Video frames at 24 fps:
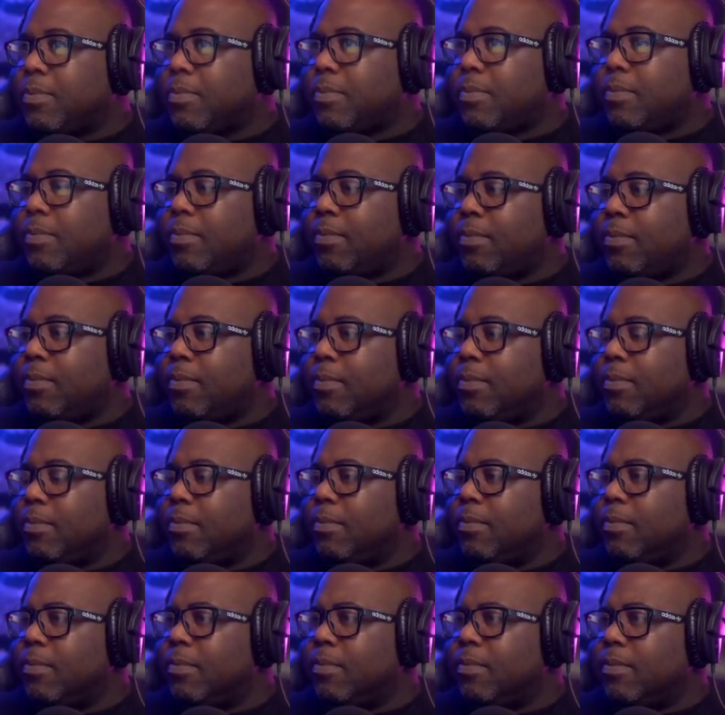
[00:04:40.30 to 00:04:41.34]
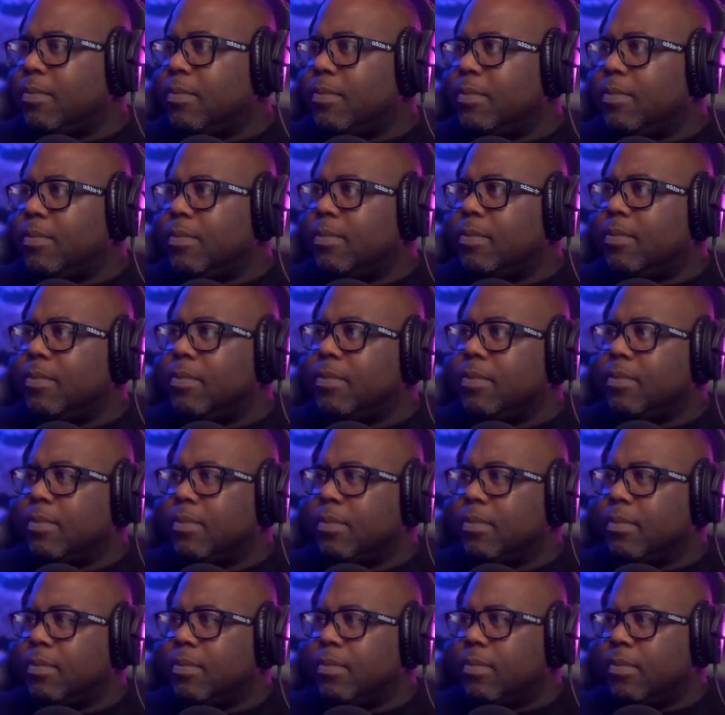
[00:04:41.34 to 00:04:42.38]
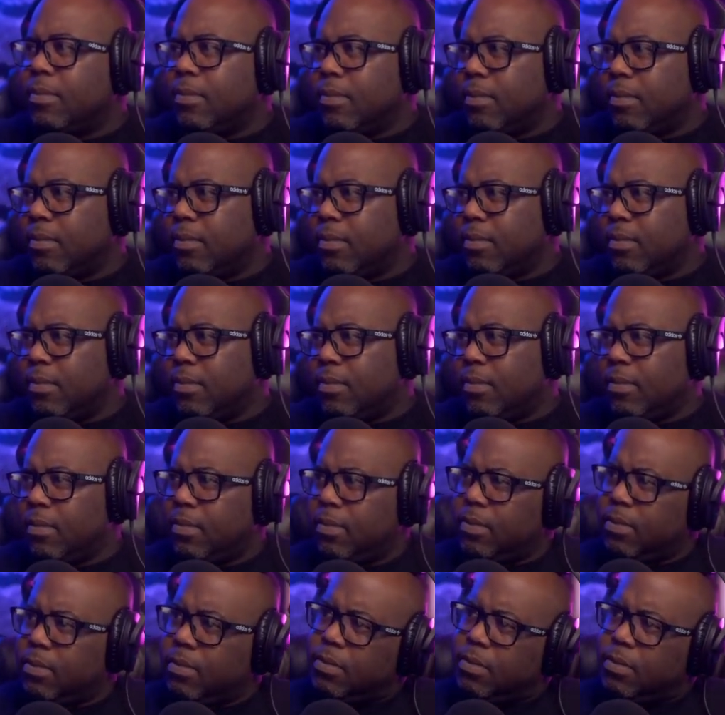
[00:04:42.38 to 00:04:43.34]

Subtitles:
[no speech]